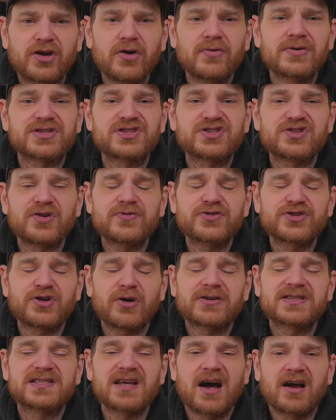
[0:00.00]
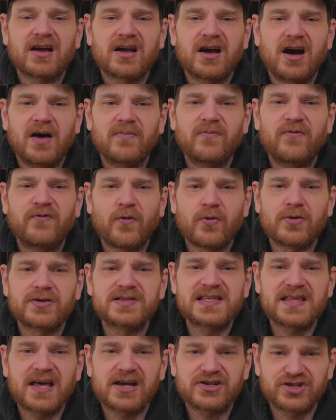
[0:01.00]
Go to surfshark.com
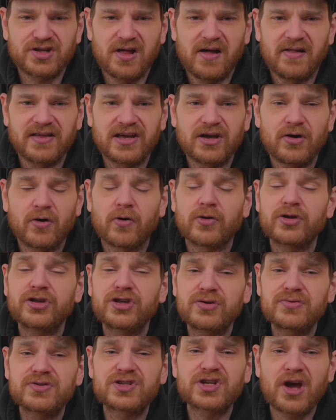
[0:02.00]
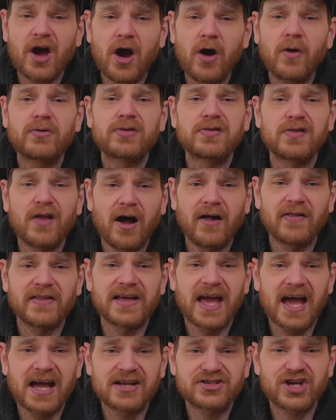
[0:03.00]
forward slash Lolly or use code
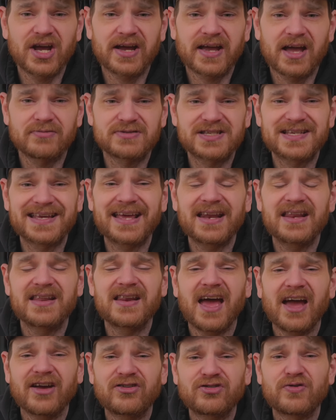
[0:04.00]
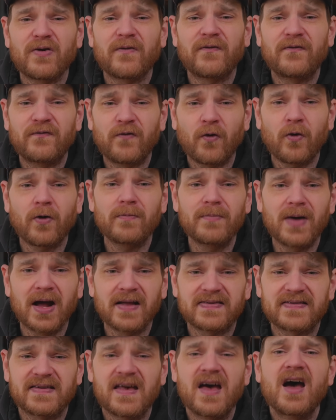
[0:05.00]
Lolly at checkout to get an extra four
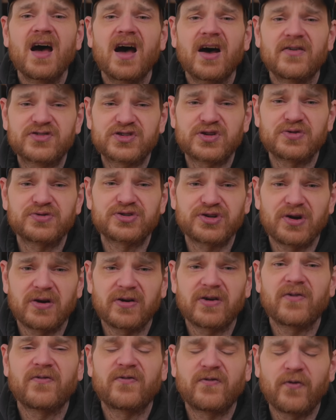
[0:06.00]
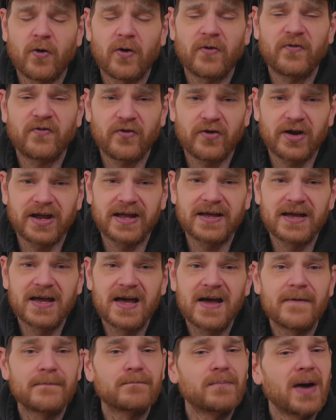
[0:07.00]
months of Surfshark for free.
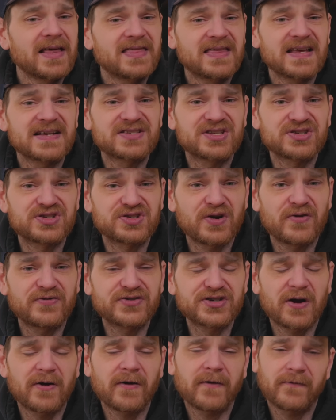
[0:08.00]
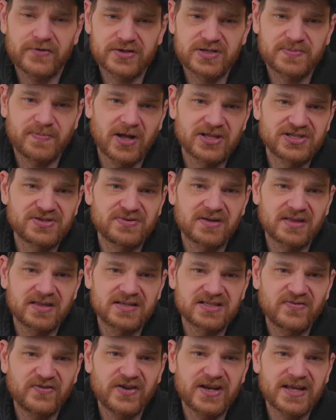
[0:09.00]
My thanks to Surfshark for sponsoring
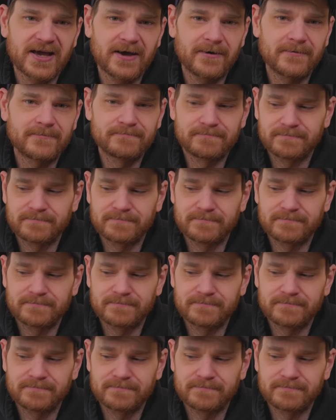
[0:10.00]
this video.